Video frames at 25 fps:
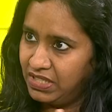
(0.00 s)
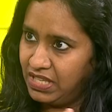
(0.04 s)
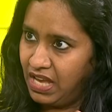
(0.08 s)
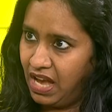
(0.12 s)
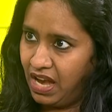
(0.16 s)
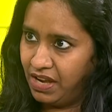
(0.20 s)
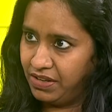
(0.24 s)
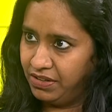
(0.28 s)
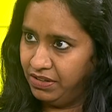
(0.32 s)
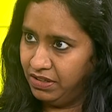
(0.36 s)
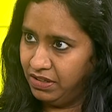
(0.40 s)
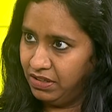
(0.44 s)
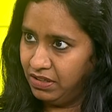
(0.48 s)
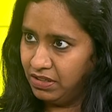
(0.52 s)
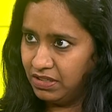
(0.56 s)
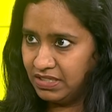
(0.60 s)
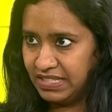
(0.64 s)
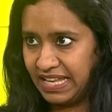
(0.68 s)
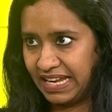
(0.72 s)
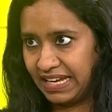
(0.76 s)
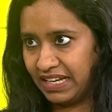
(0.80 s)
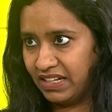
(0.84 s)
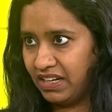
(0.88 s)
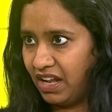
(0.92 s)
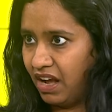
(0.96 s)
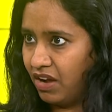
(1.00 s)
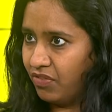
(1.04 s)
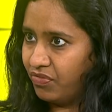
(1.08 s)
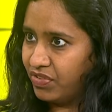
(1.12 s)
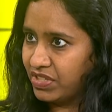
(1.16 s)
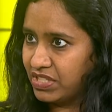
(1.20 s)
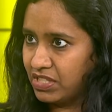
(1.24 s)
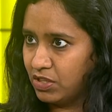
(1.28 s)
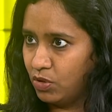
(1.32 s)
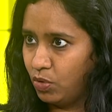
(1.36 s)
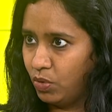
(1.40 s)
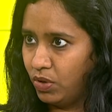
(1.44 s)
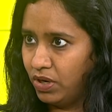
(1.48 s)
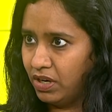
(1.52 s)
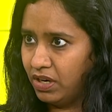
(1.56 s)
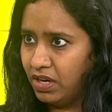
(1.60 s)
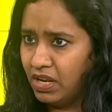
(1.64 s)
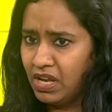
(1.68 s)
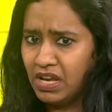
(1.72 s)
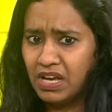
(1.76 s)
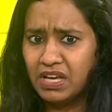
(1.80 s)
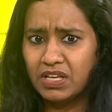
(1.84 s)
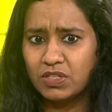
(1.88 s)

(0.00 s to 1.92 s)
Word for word: is higher, second half is lower.